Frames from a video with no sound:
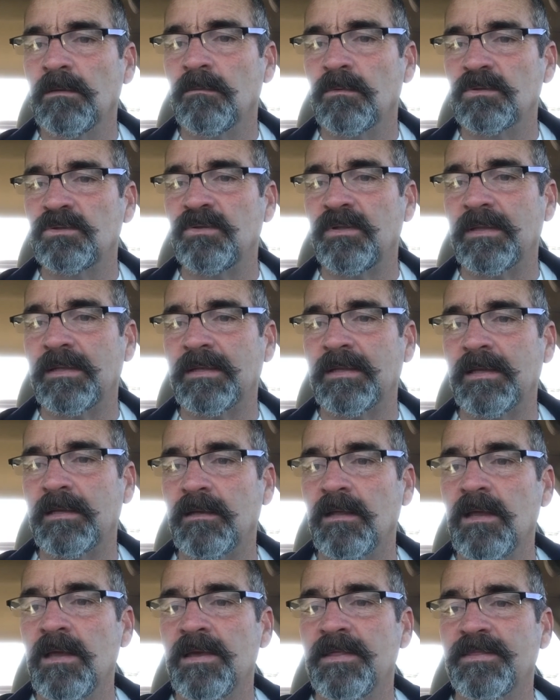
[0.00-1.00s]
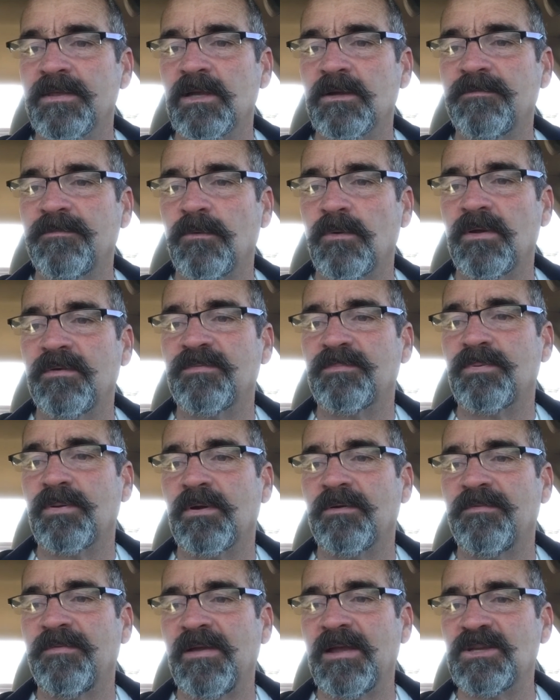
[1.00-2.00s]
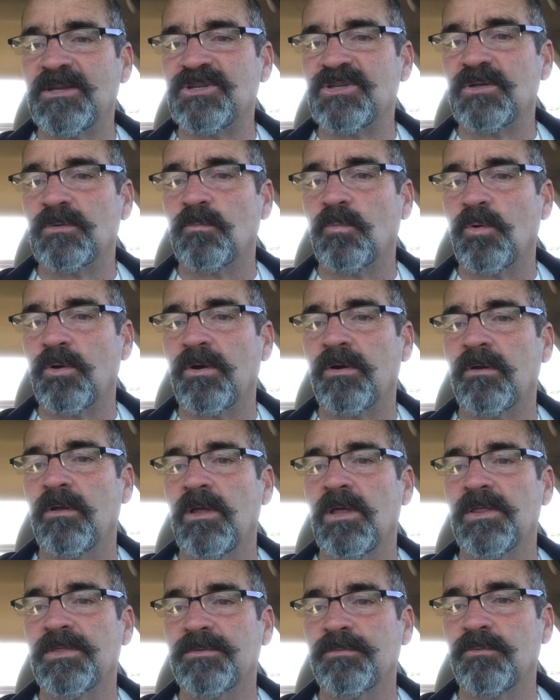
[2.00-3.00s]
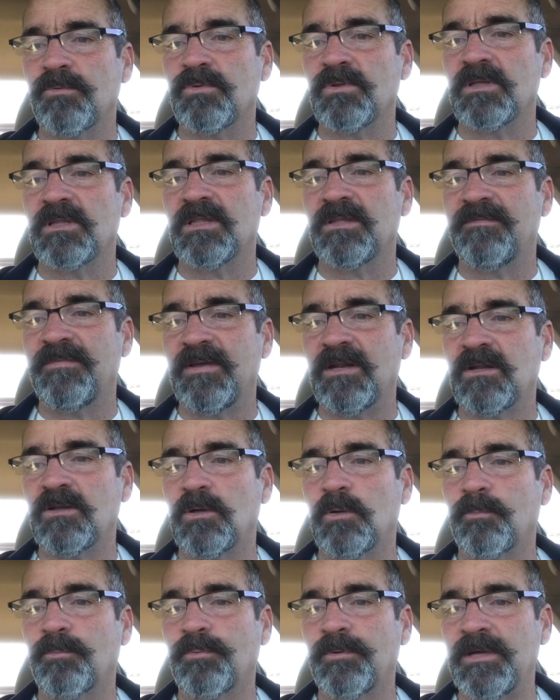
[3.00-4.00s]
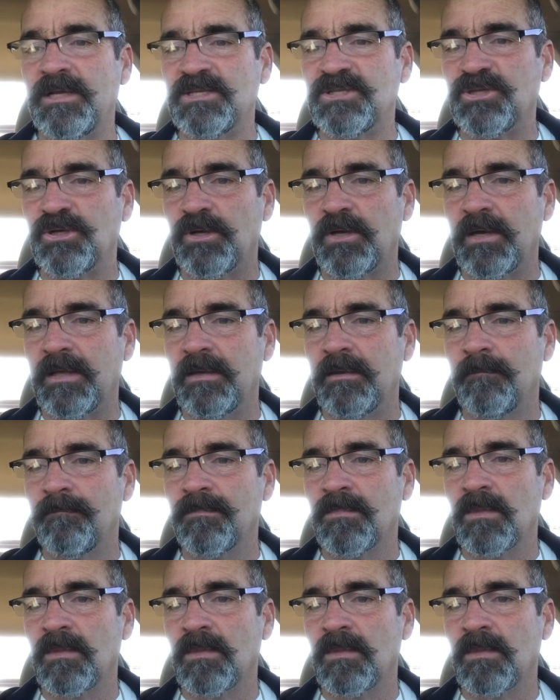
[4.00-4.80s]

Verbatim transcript: I'll do that again. Therefore, if perfection were through the Levitical priesthood,